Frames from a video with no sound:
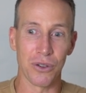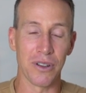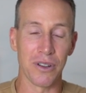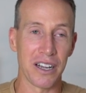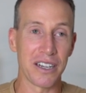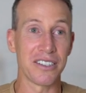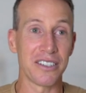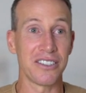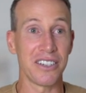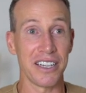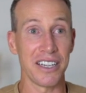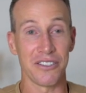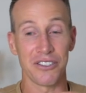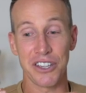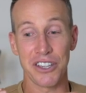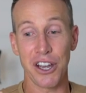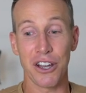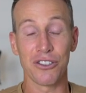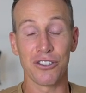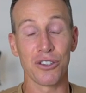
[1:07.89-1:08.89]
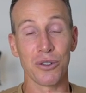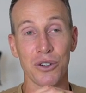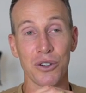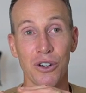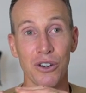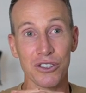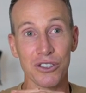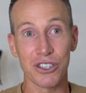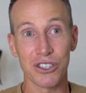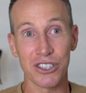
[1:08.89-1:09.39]
like I said, CO2 and
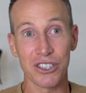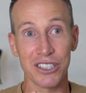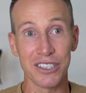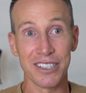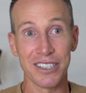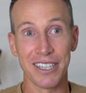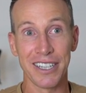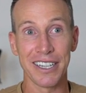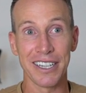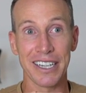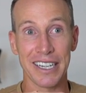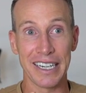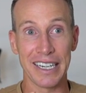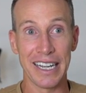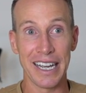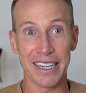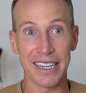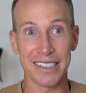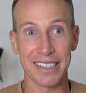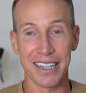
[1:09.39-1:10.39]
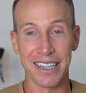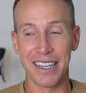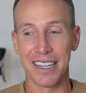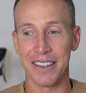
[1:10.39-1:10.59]
oxygen connect,